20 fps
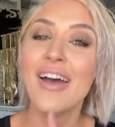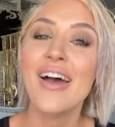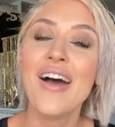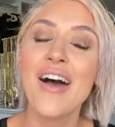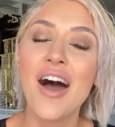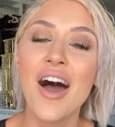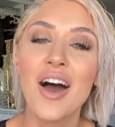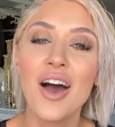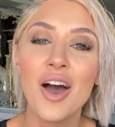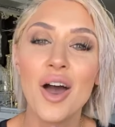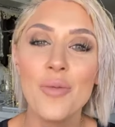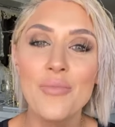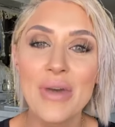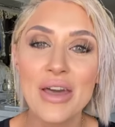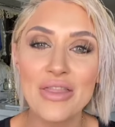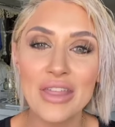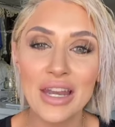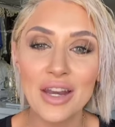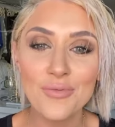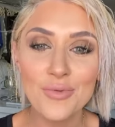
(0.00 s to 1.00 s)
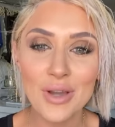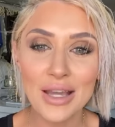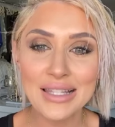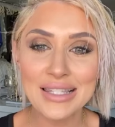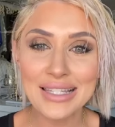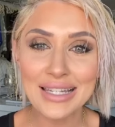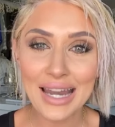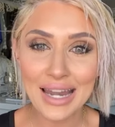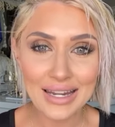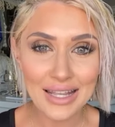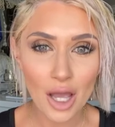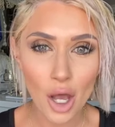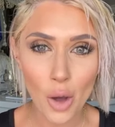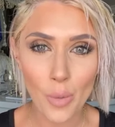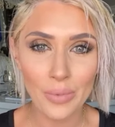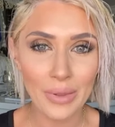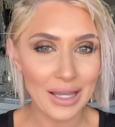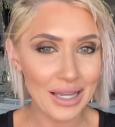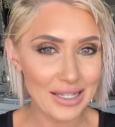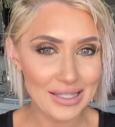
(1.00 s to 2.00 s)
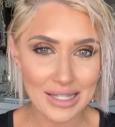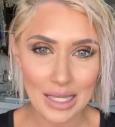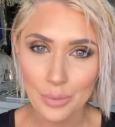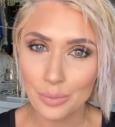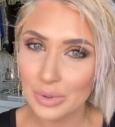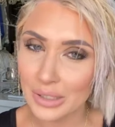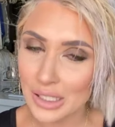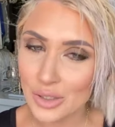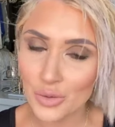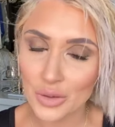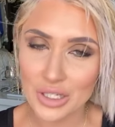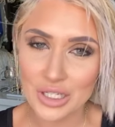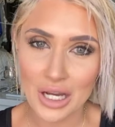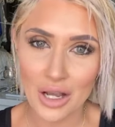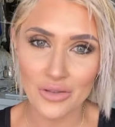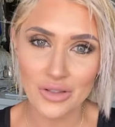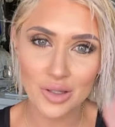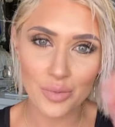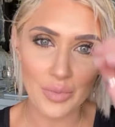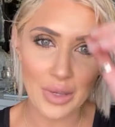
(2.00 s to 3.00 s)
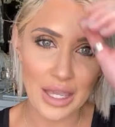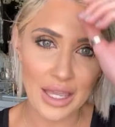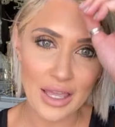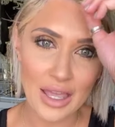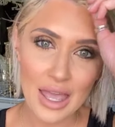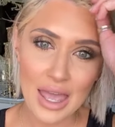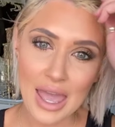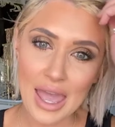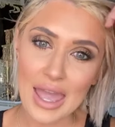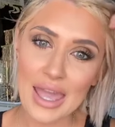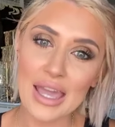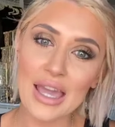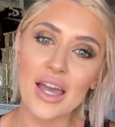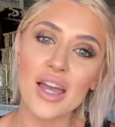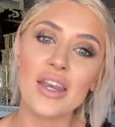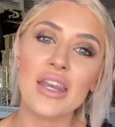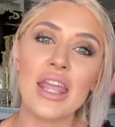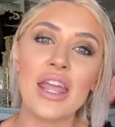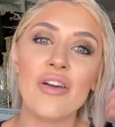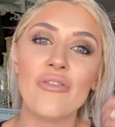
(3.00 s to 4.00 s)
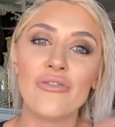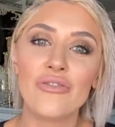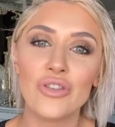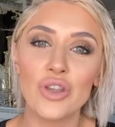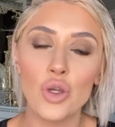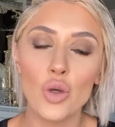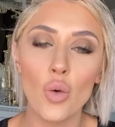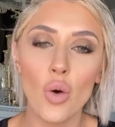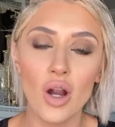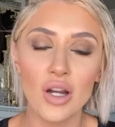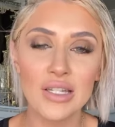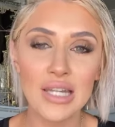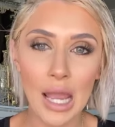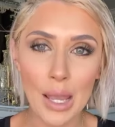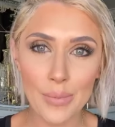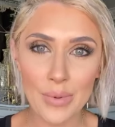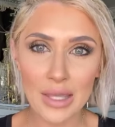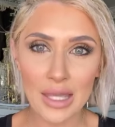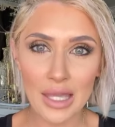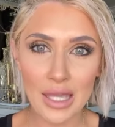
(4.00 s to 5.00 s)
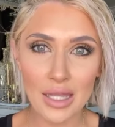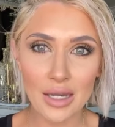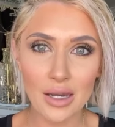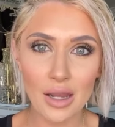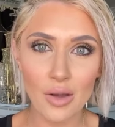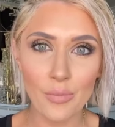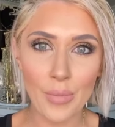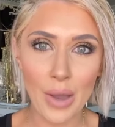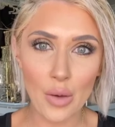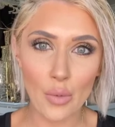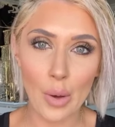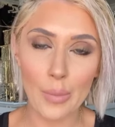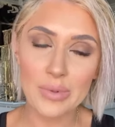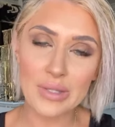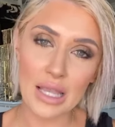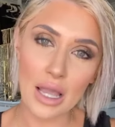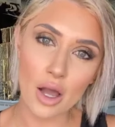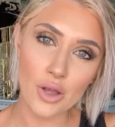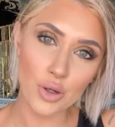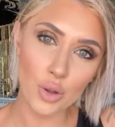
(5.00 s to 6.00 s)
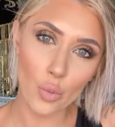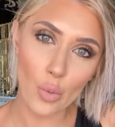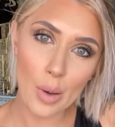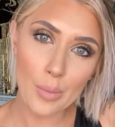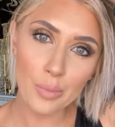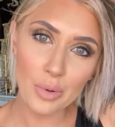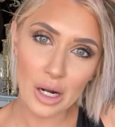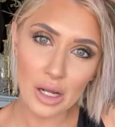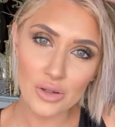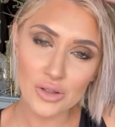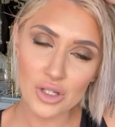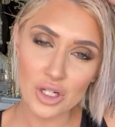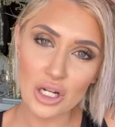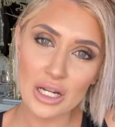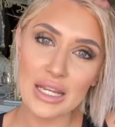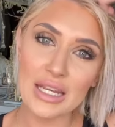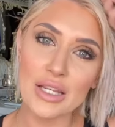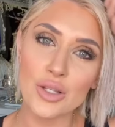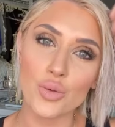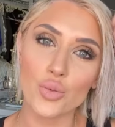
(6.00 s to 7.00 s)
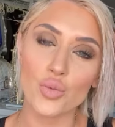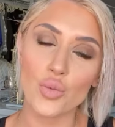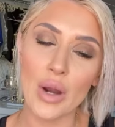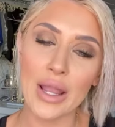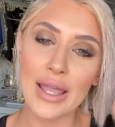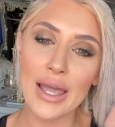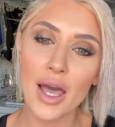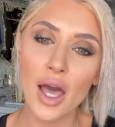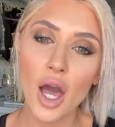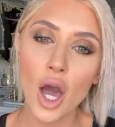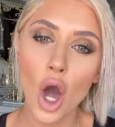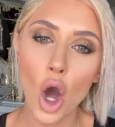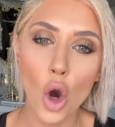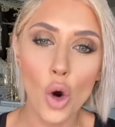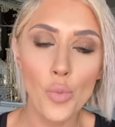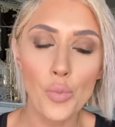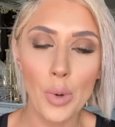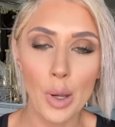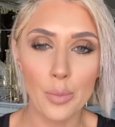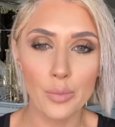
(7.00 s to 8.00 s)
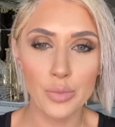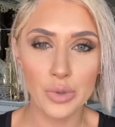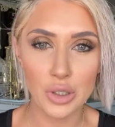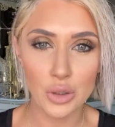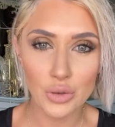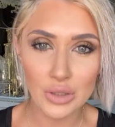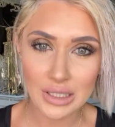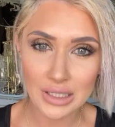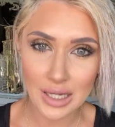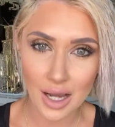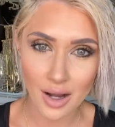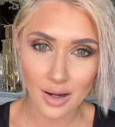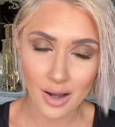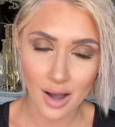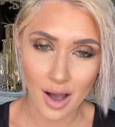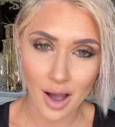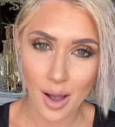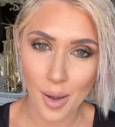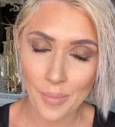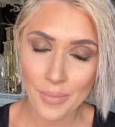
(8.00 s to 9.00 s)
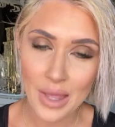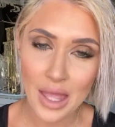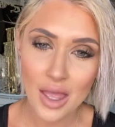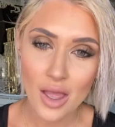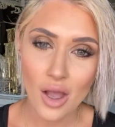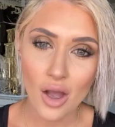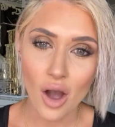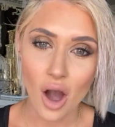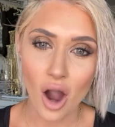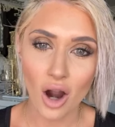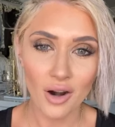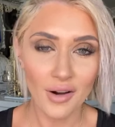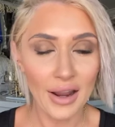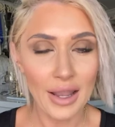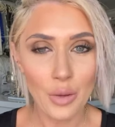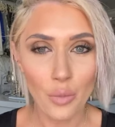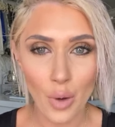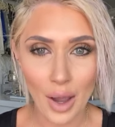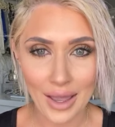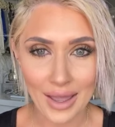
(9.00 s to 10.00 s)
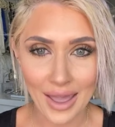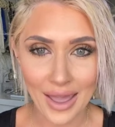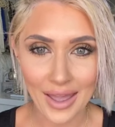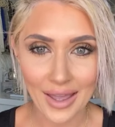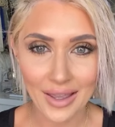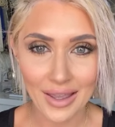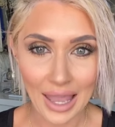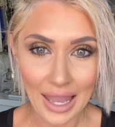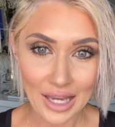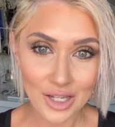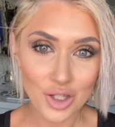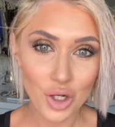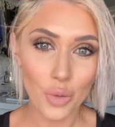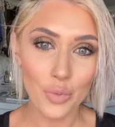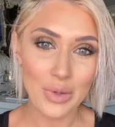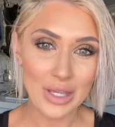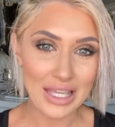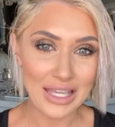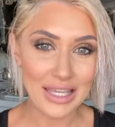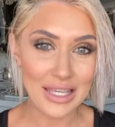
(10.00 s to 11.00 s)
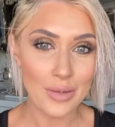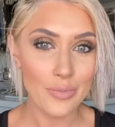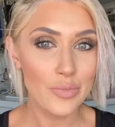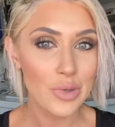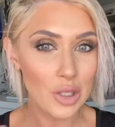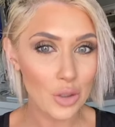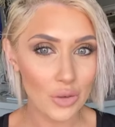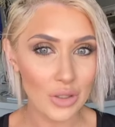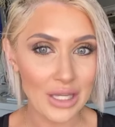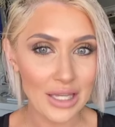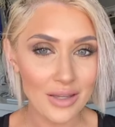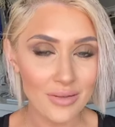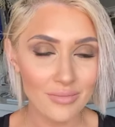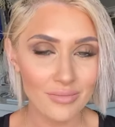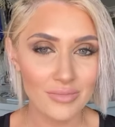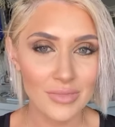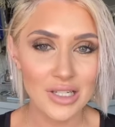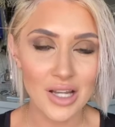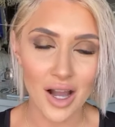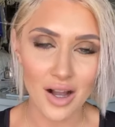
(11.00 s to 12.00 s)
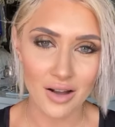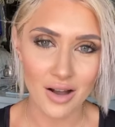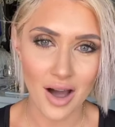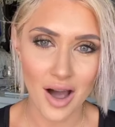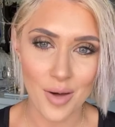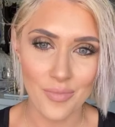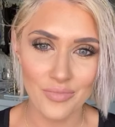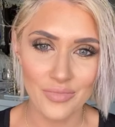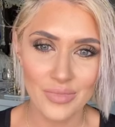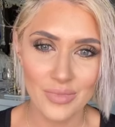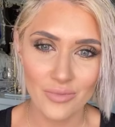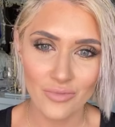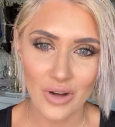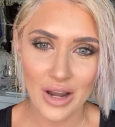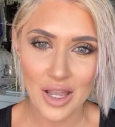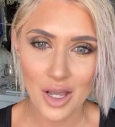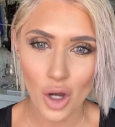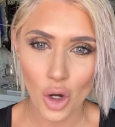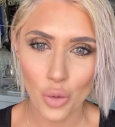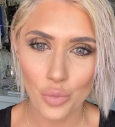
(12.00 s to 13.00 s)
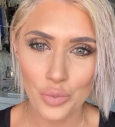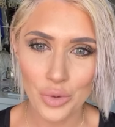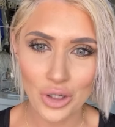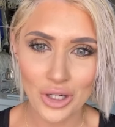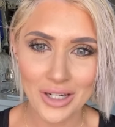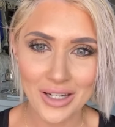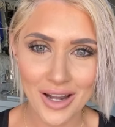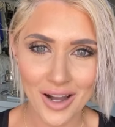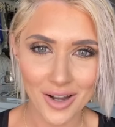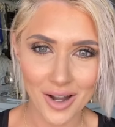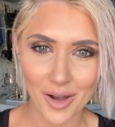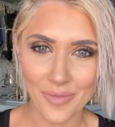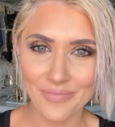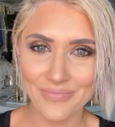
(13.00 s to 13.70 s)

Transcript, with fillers: Um, and then if you guys need any help, like I said, please reach out to me. And if you are typing in my website on your web browser, it is rayahopebeauty.com, R-A-Y-A-H-O-P-E beauty.com rayahopebeauty.com.